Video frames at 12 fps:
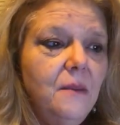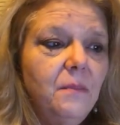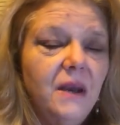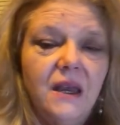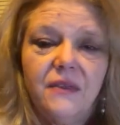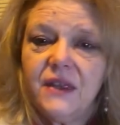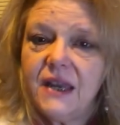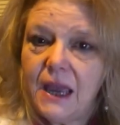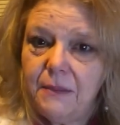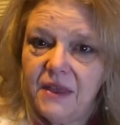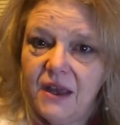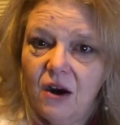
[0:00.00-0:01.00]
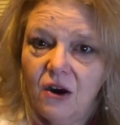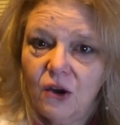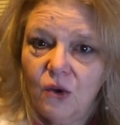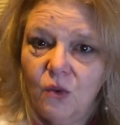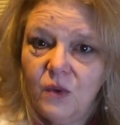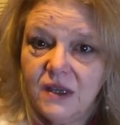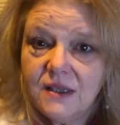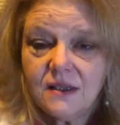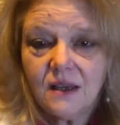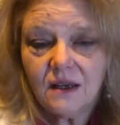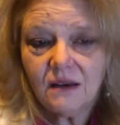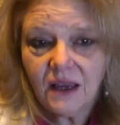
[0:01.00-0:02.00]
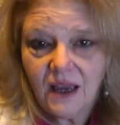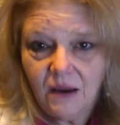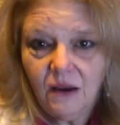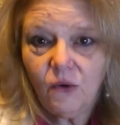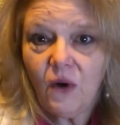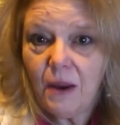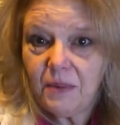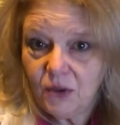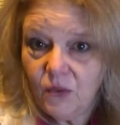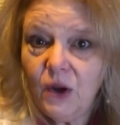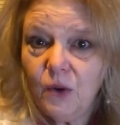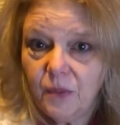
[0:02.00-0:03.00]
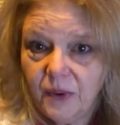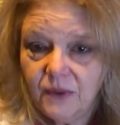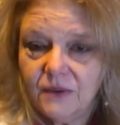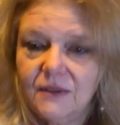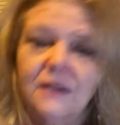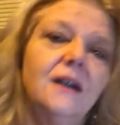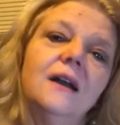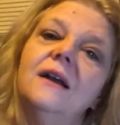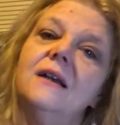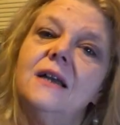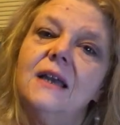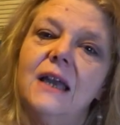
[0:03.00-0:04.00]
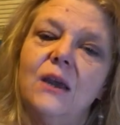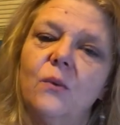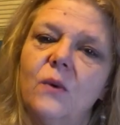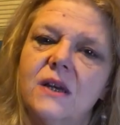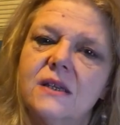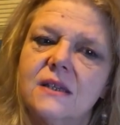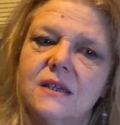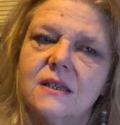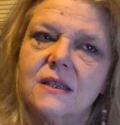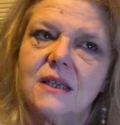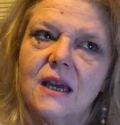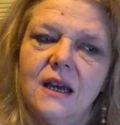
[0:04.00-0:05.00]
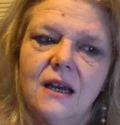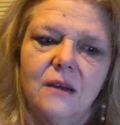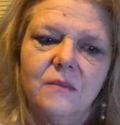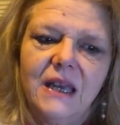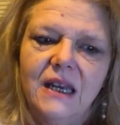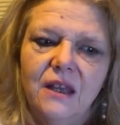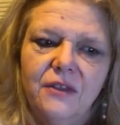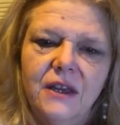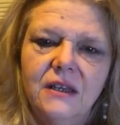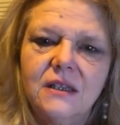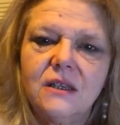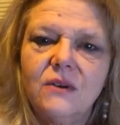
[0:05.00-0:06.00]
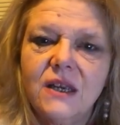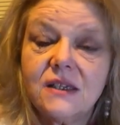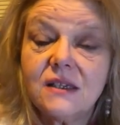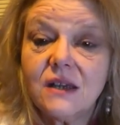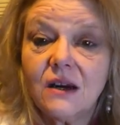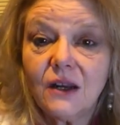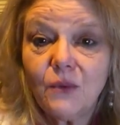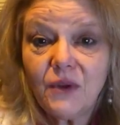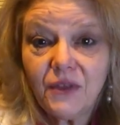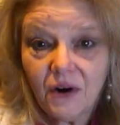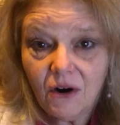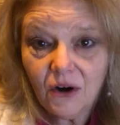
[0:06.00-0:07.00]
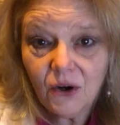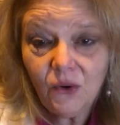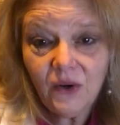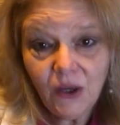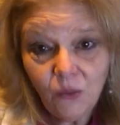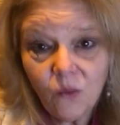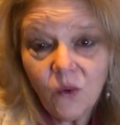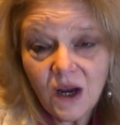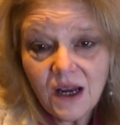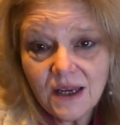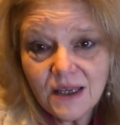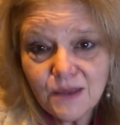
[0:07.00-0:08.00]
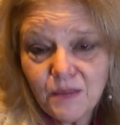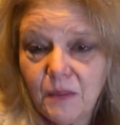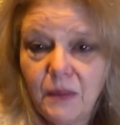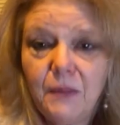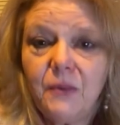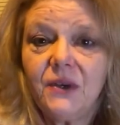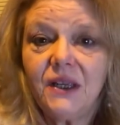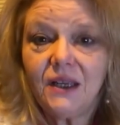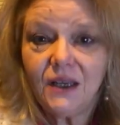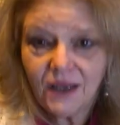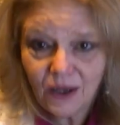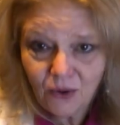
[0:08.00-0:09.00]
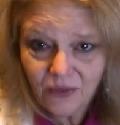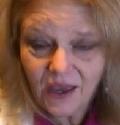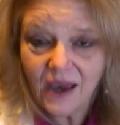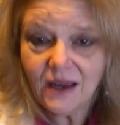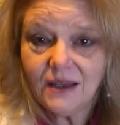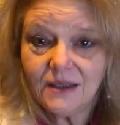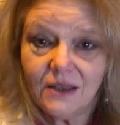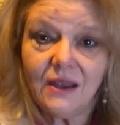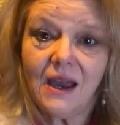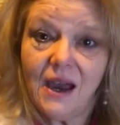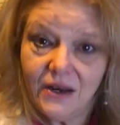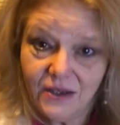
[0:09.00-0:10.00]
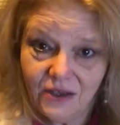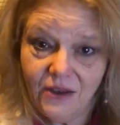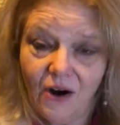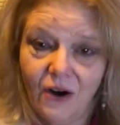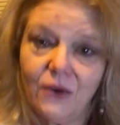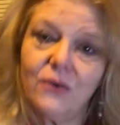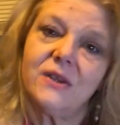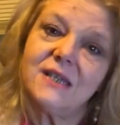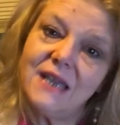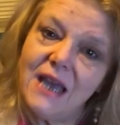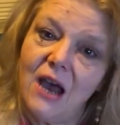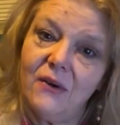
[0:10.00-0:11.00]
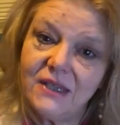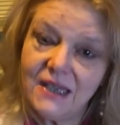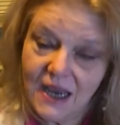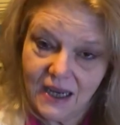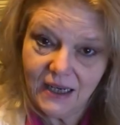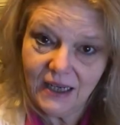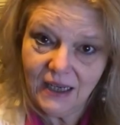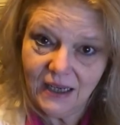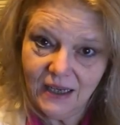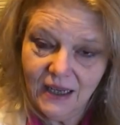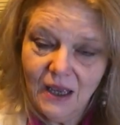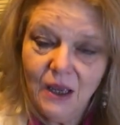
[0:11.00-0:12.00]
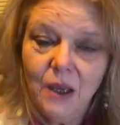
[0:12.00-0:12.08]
But the name of that article was Grabbing the Rope. It wasn't anything to do necessarily with the article. It was, but people didn't know that until they got into the article to see how it tied in.